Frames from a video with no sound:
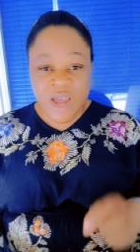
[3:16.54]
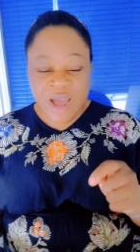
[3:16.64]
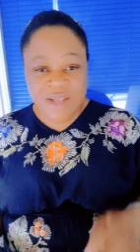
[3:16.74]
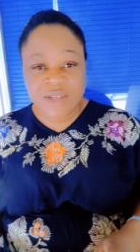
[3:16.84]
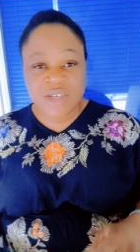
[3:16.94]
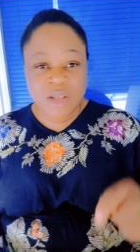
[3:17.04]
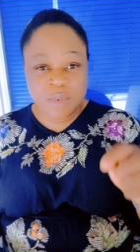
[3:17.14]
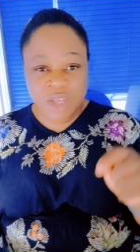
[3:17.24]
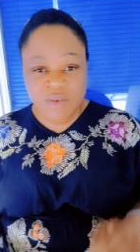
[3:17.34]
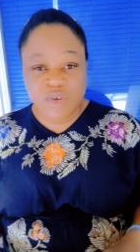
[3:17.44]
Ask, it shall
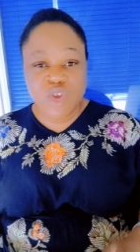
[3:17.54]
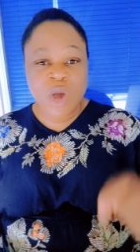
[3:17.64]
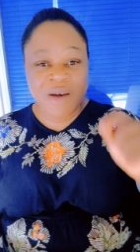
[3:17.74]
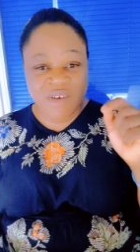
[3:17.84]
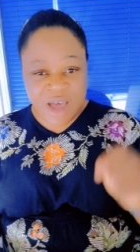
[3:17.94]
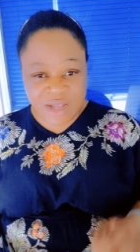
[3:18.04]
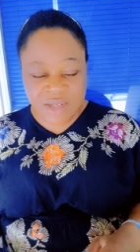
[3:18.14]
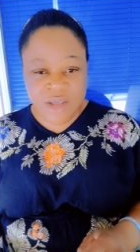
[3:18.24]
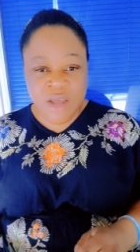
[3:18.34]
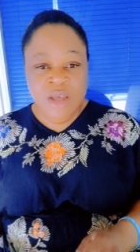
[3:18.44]
be given. You have
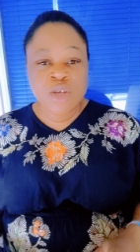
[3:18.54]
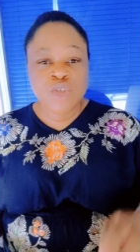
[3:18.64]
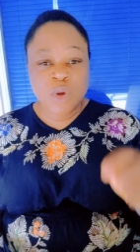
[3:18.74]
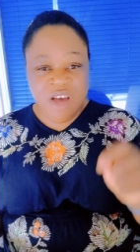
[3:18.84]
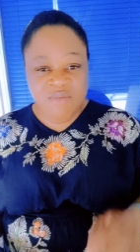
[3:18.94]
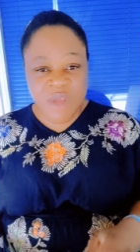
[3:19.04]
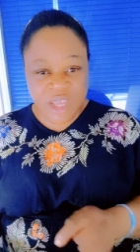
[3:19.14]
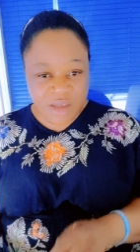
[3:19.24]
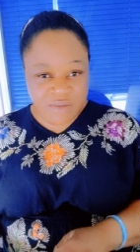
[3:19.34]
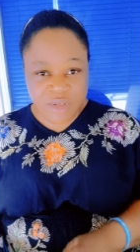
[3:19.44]
asked. You have been
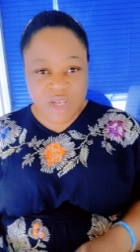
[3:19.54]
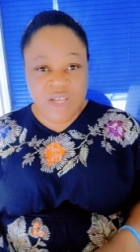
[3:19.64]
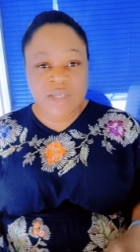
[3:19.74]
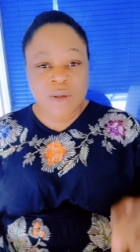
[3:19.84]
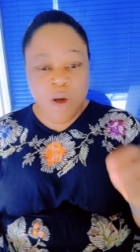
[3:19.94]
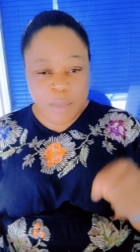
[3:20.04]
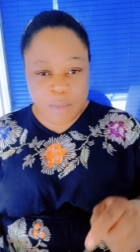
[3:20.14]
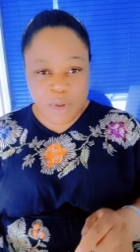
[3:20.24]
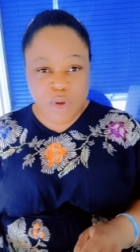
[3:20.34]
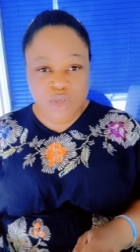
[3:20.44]
given. It's
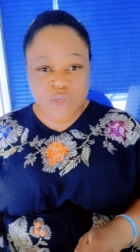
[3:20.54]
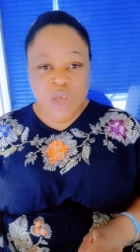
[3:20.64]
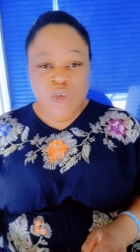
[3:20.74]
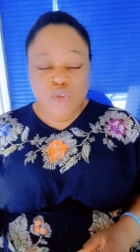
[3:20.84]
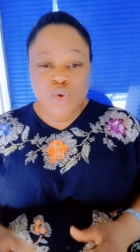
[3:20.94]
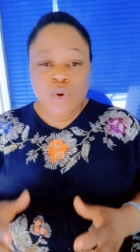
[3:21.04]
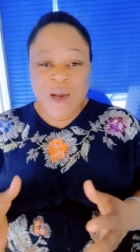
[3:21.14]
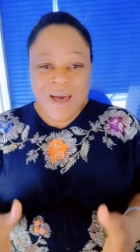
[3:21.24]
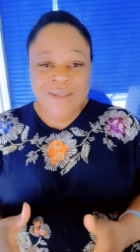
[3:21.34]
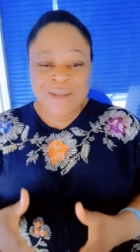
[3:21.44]
coming because
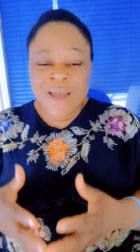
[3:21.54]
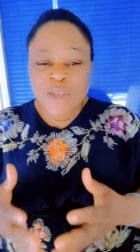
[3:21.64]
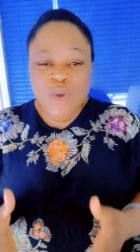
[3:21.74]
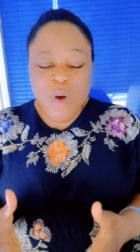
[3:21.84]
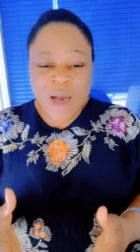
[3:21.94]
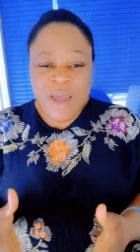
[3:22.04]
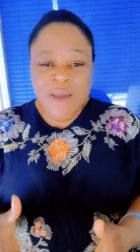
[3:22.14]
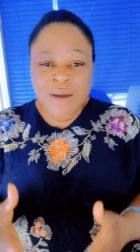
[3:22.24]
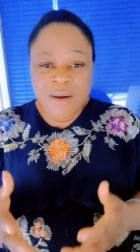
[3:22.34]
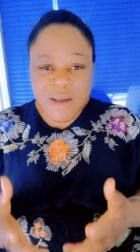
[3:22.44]
you are
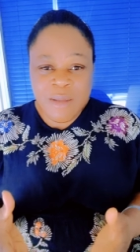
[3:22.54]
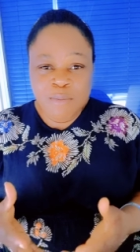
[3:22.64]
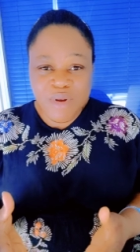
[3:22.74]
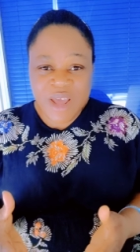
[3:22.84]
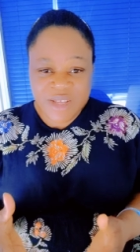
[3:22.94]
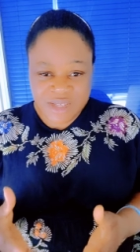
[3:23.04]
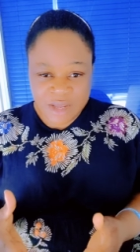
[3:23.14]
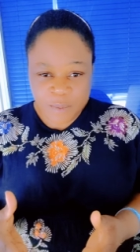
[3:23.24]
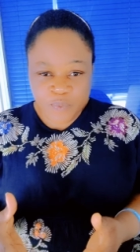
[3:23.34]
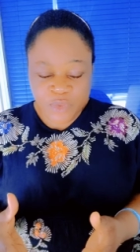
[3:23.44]
a great
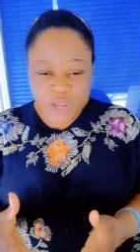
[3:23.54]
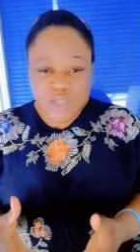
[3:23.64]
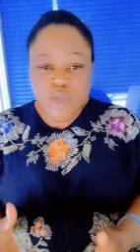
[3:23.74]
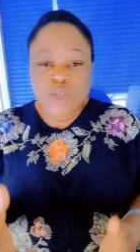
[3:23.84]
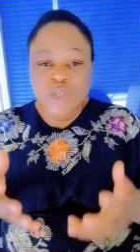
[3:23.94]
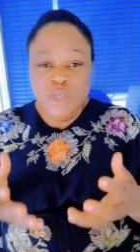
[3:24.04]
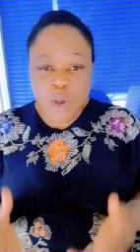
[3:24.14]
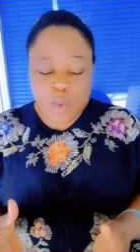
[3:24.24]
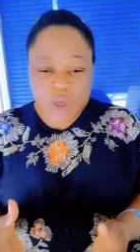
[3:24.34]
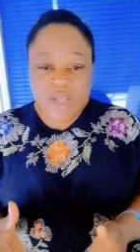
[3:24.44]
blessing. So
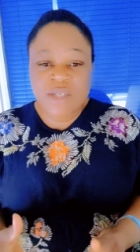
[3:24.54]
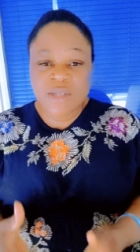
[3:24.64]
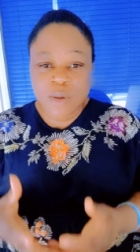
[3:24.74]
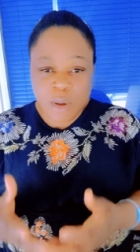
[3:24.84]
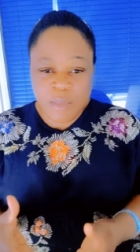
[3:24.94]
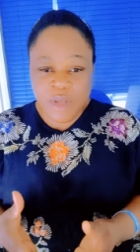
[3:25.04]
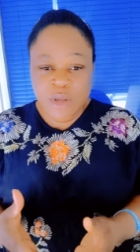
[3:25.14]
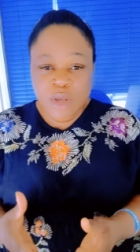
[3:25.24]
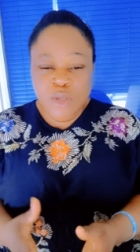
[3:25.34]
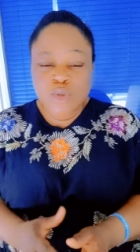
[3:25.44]
someone is
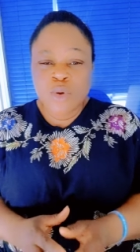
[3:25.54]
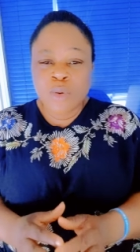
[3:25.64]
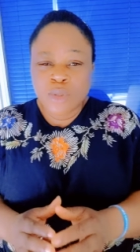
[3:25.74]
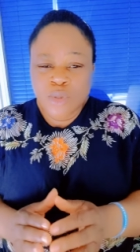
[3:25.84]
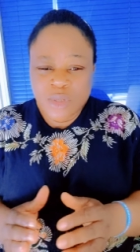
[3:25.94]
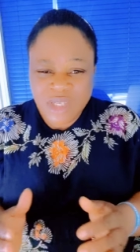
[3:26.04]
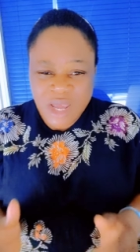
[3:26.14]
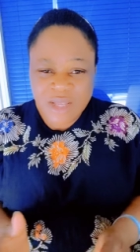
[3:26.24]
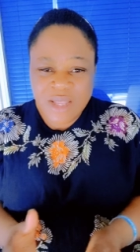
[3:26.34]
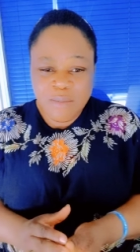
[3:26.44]
coming to
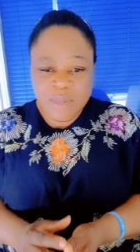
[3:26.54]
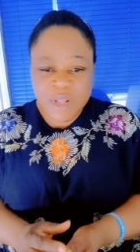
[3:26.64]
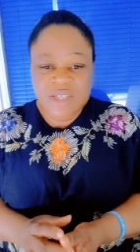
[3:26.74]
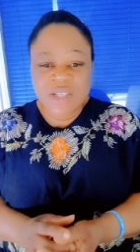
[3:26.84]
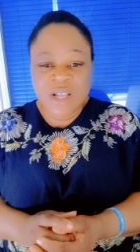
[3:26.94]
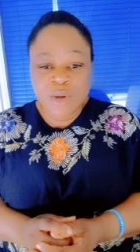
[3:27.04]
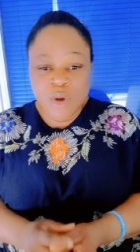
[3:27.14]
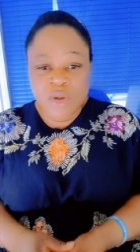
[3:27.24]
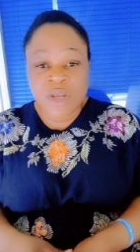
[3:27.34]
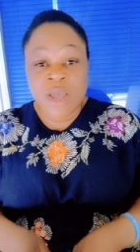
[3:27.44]
take that blessing that
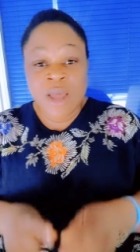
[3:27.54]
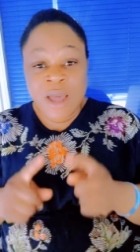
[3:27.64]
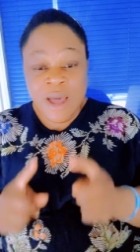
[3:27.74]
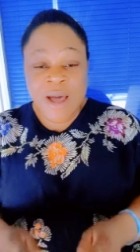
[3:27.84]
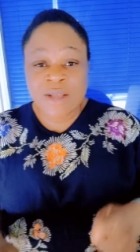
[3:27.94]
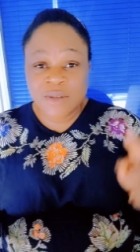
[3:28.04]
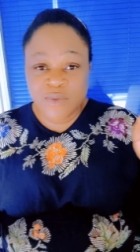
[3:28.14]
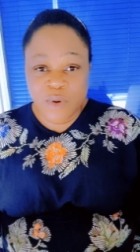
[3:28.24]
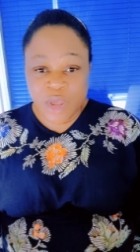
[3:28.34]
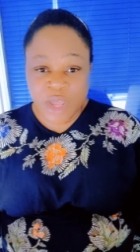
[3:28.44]
God has
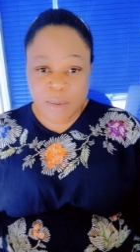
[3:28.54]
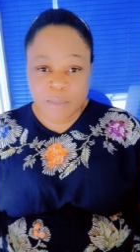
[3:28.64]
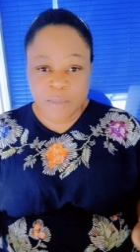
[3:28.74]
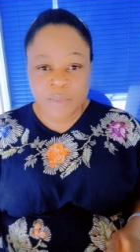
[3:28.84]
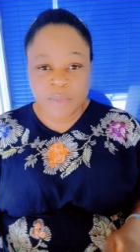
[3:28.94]
for him.